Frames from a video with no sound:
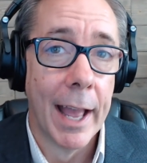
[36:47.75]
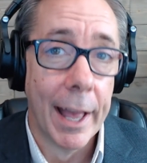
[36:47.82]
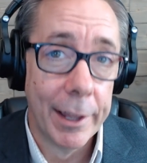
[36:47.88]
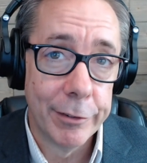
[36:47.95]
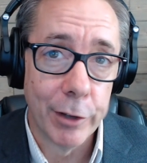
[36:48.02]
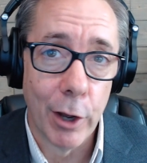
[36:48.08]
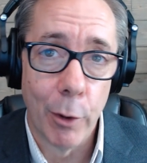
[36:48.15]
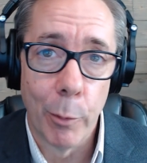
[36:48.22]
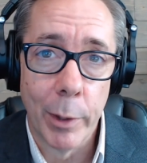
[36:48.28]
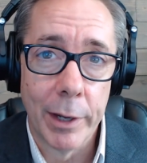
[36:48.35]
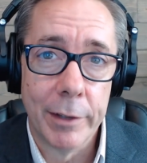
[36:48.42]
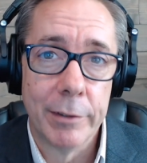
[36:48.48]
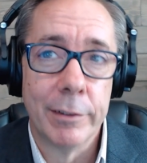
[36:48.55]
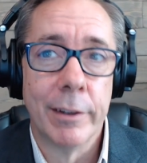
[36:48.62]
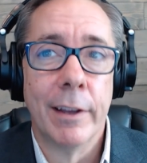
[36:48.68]
As
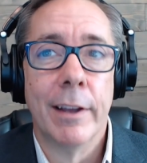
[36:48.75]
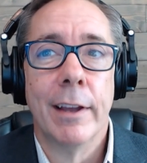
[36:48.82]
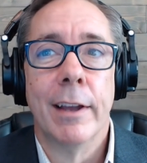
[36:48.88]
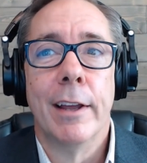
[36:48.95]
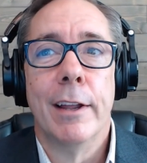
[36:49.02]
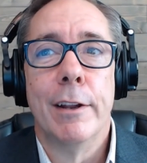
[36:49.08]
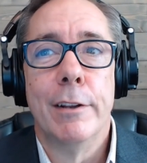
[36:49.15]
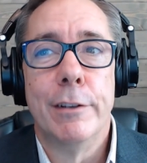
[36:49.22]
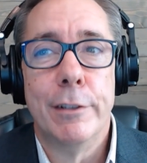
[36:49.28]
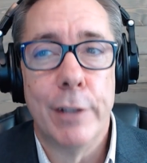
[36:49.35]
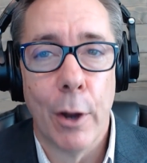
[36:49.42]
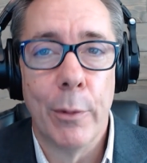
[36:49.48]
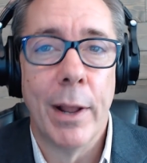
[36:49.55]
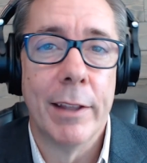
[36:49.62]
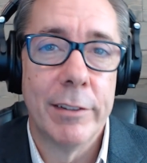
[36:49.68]
always,
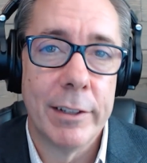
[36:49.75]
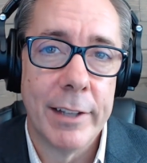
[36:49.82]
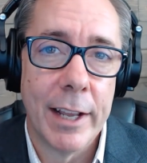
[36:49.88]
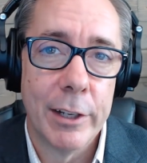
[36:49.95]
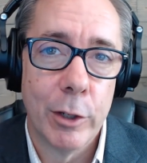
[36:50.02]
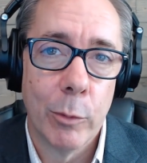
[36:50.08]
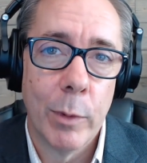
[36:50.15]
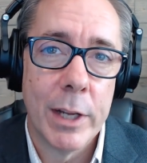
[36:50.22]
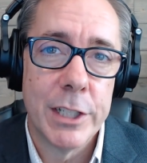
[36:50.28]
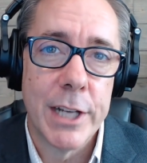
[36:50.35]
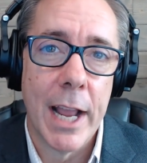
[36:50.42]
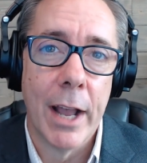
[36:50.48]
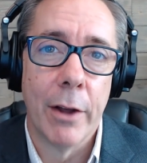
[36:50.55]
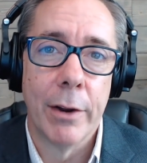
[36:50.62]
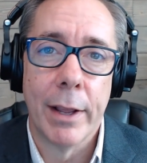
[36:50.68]
don't hesitate to
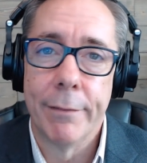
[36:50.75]
reach out